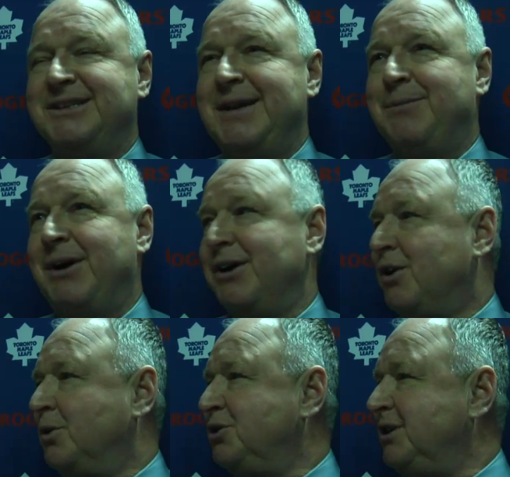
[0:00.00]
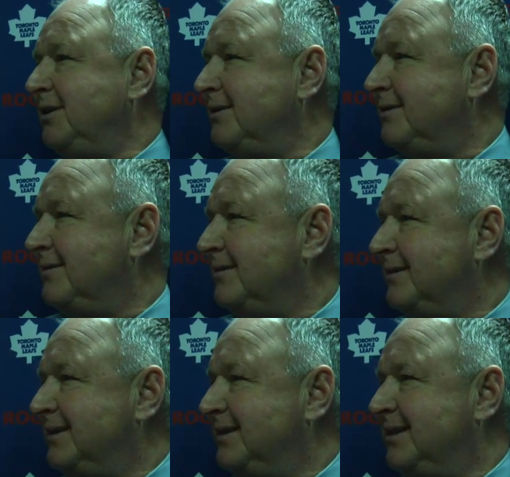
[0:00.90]
is that part of coaching?
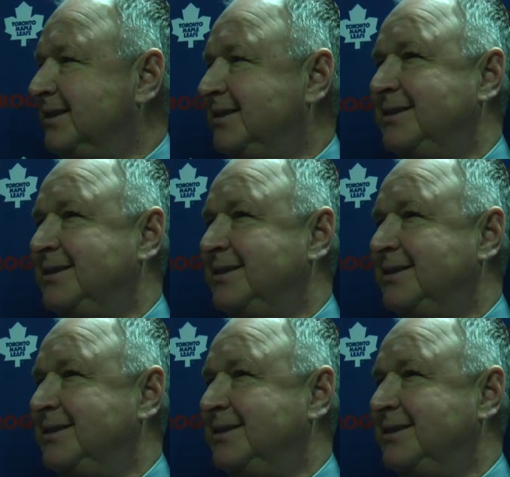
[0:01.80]
Is it